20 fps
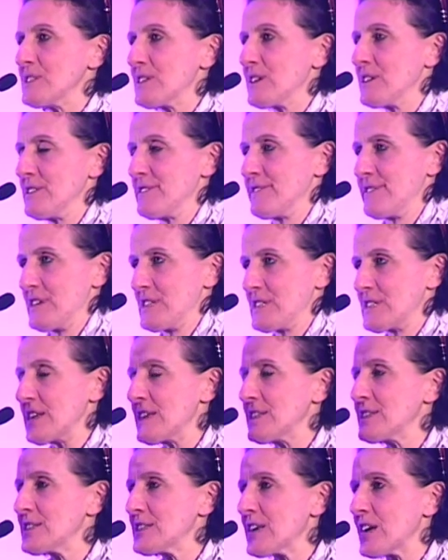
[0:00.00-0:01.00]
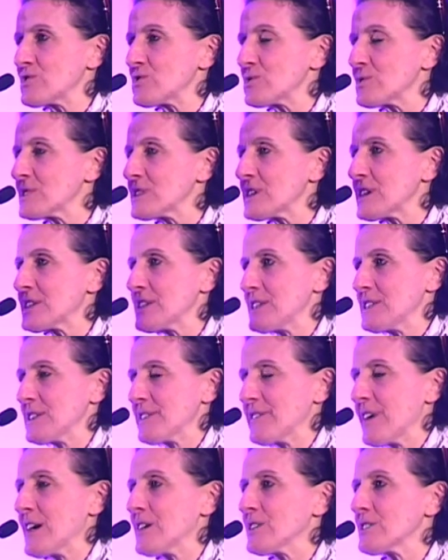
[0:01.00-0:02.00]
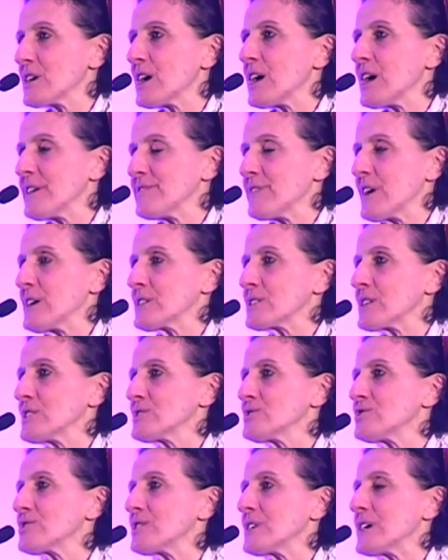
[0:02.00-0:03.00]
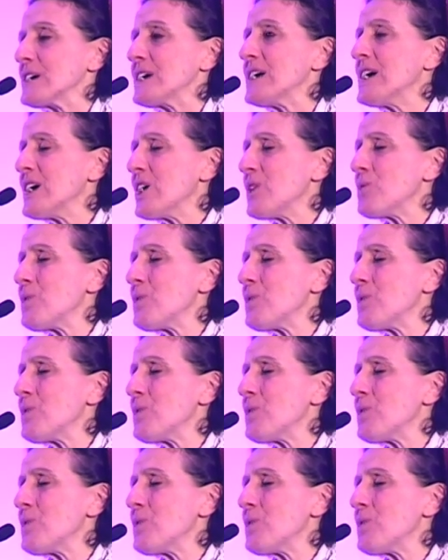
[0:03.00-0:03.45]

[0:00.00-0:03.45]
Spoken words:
service in central cities of our country.